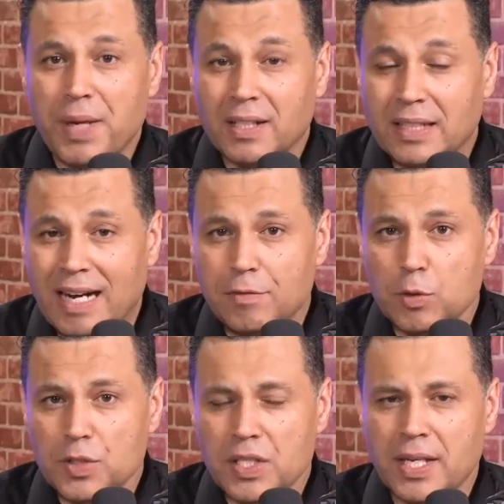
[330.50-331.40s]
I want to
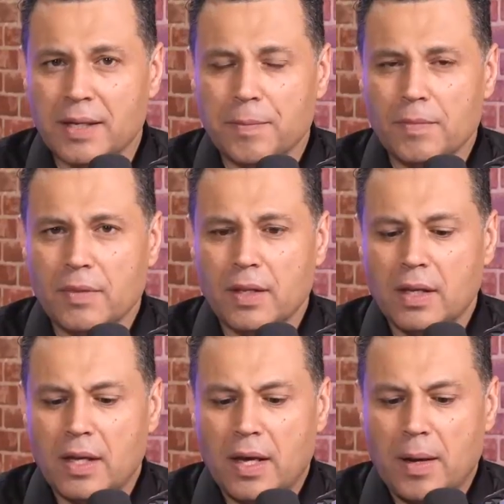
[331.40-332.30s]
wake you
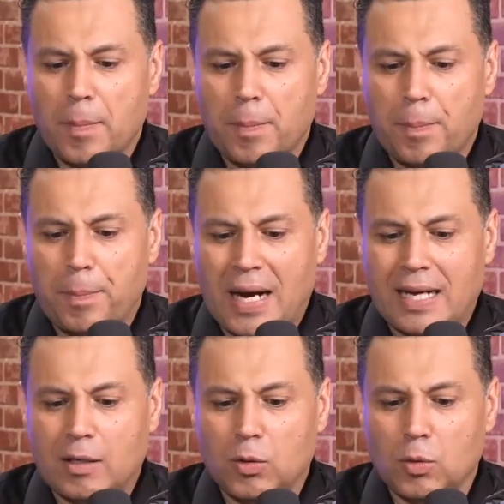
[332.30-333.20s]
up
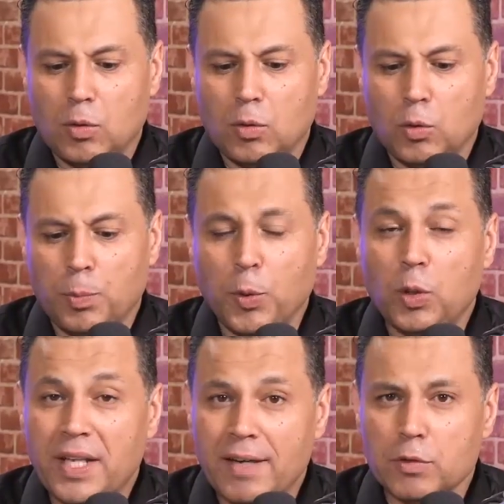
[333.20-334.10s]

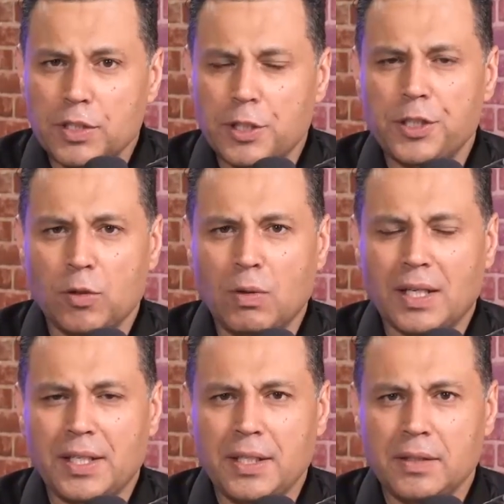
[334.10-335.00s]
to the reason
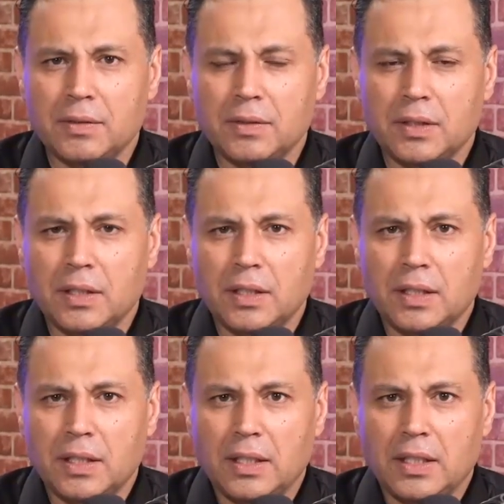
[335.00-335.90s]
why you are
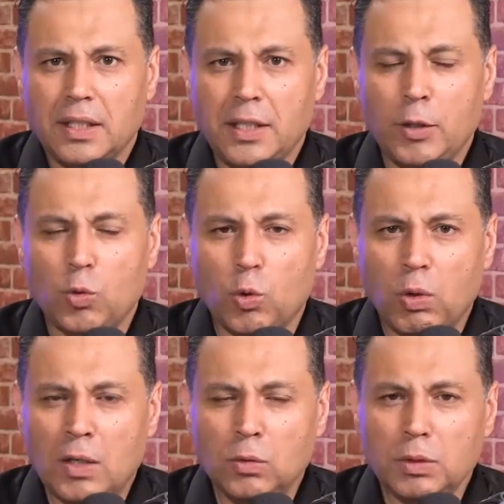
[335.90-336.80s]
here
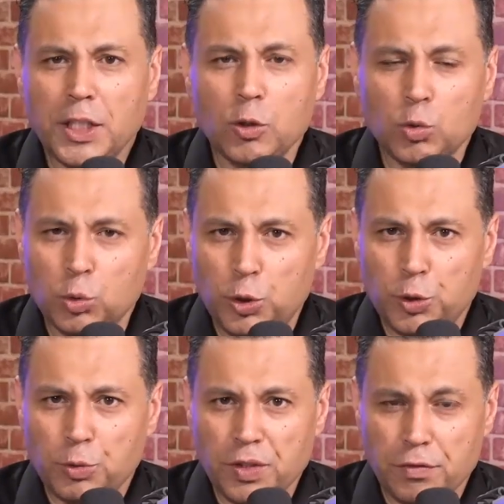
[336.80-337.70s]
and how
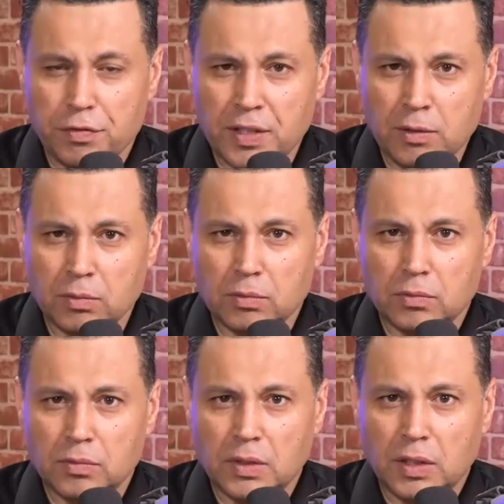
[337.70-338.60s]
useless and
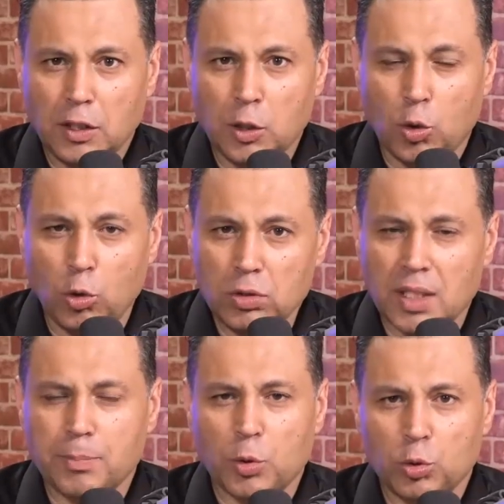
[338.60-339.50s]
vain
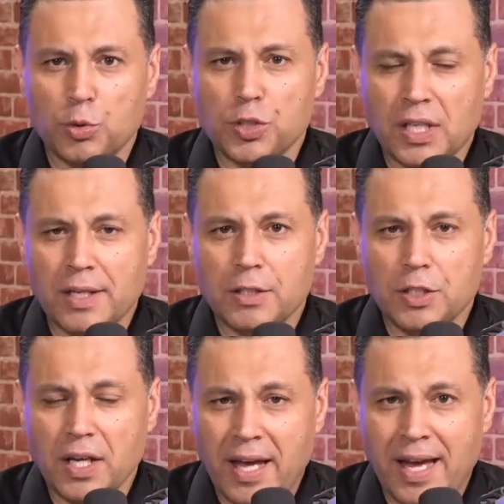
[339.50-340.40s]
and
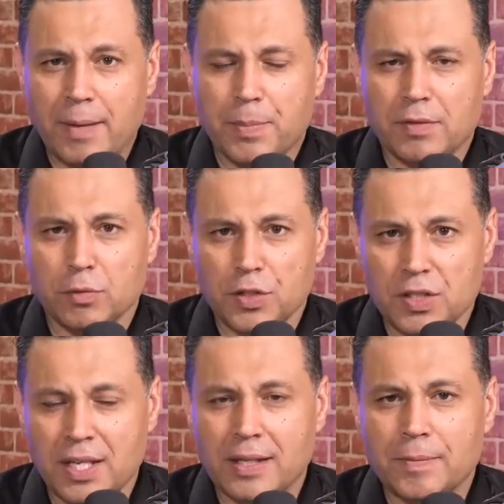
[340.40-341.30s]
unproductive
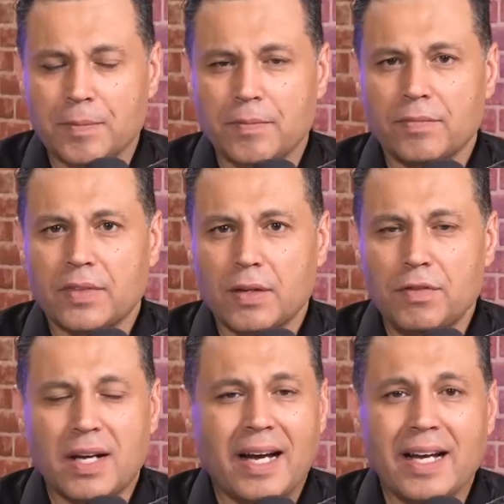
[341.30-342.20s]
it is for you
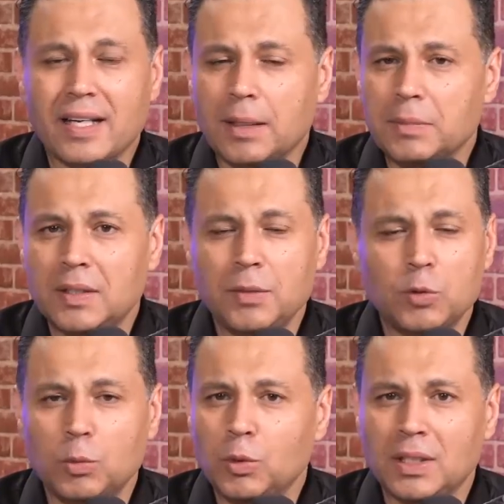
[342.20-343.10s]
to
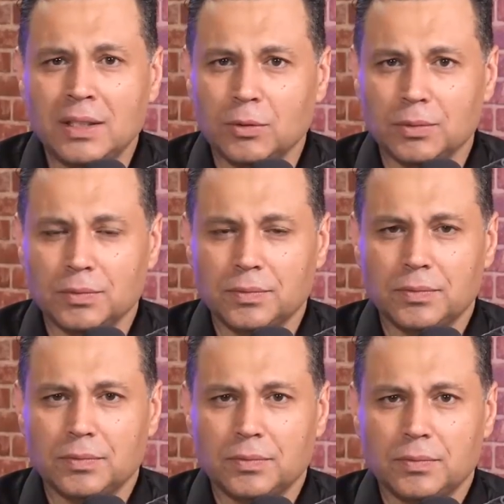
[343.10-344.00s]
keep complaining